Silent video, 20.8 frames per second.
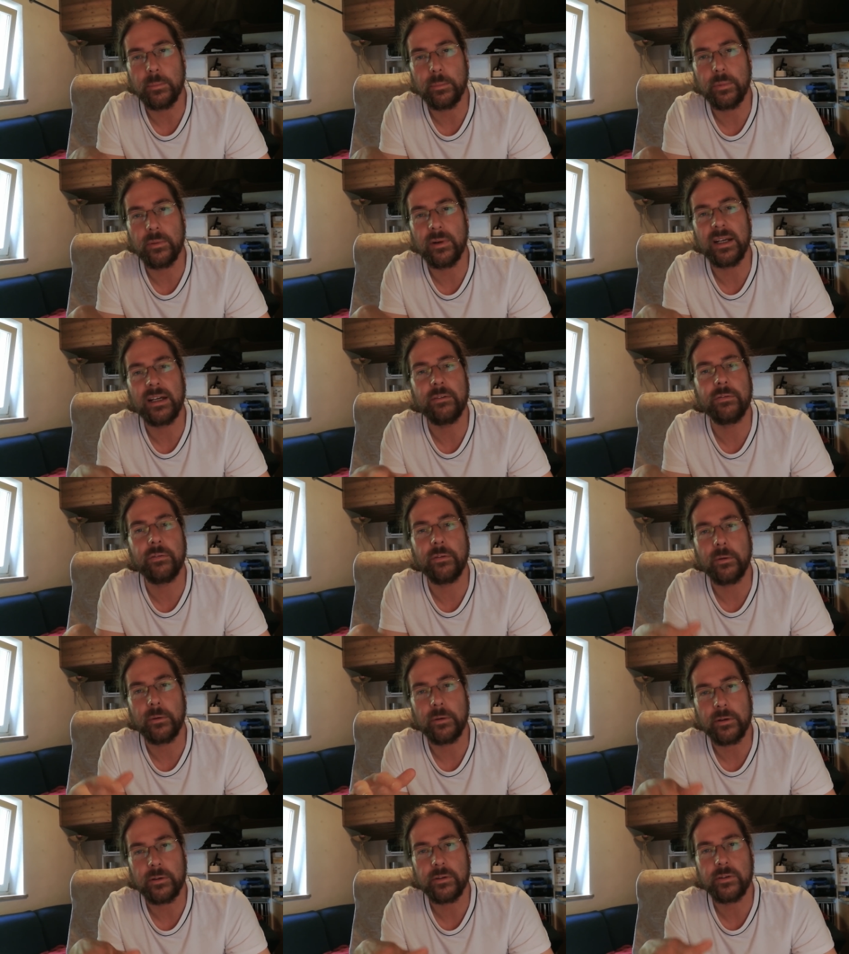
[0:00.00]
brake
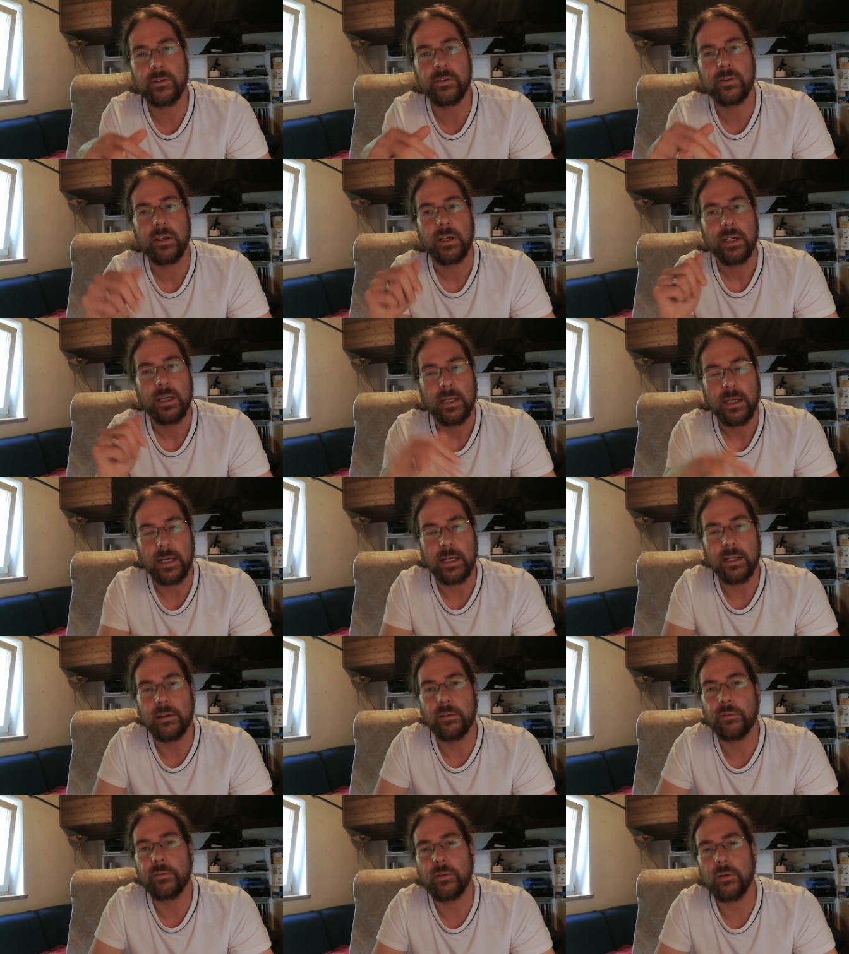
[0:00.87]
force,
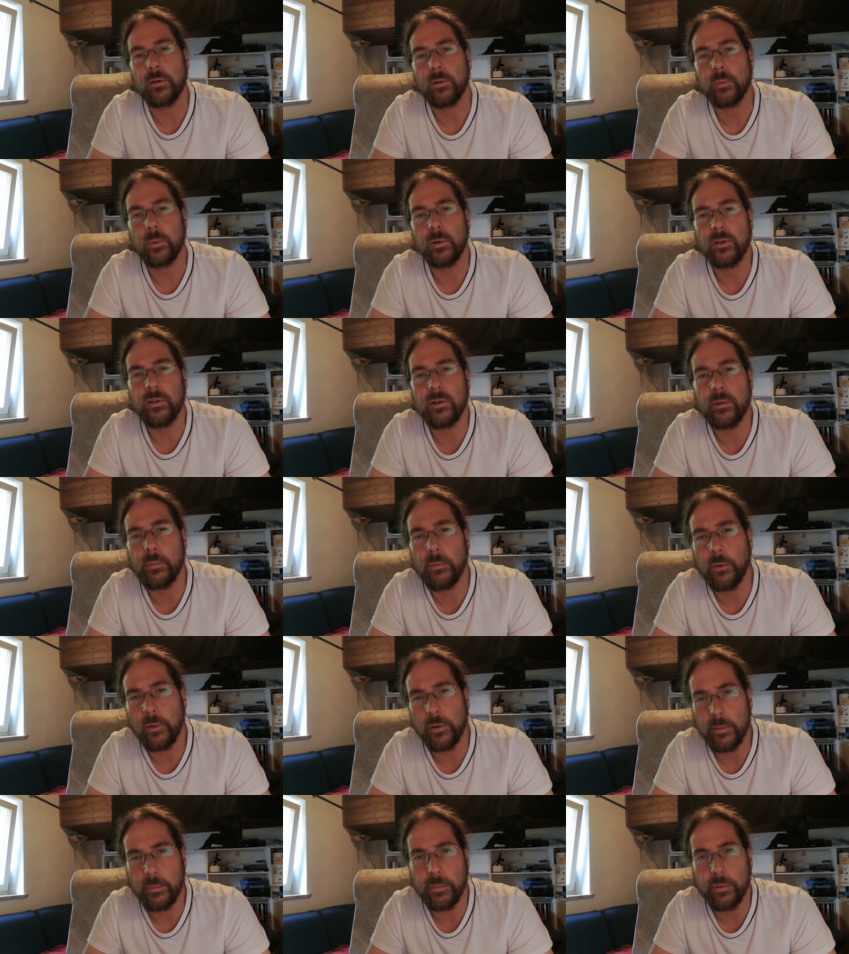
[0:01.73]
and the front ones are
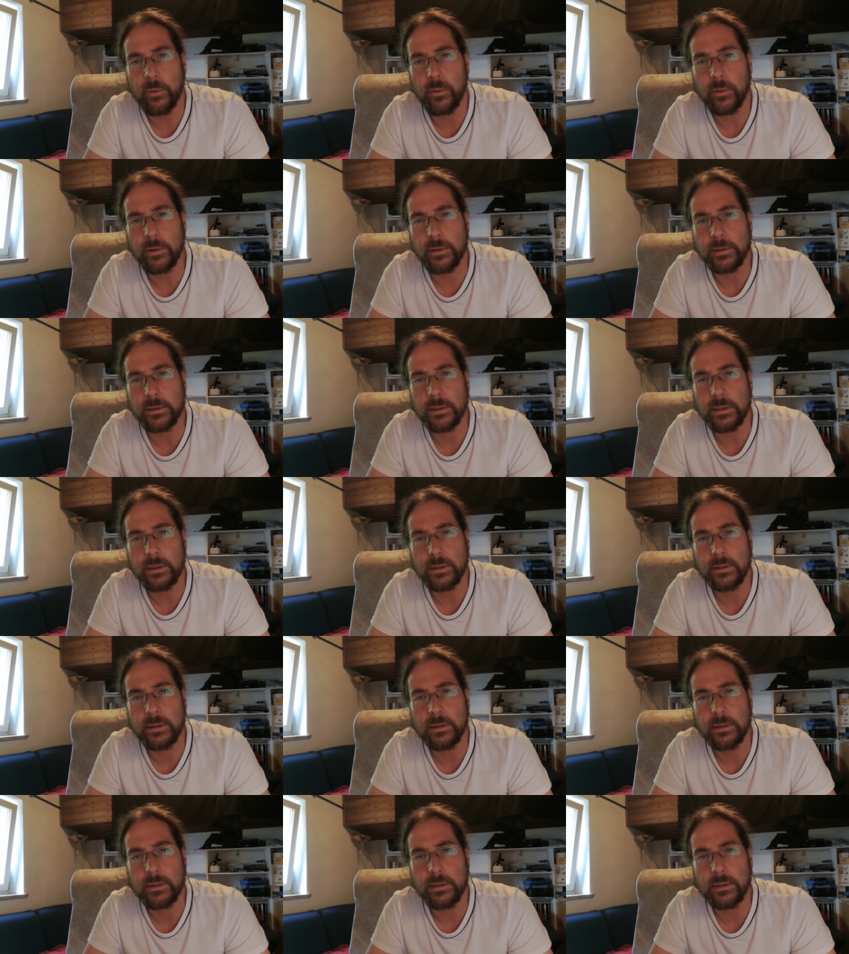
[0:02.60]
more important.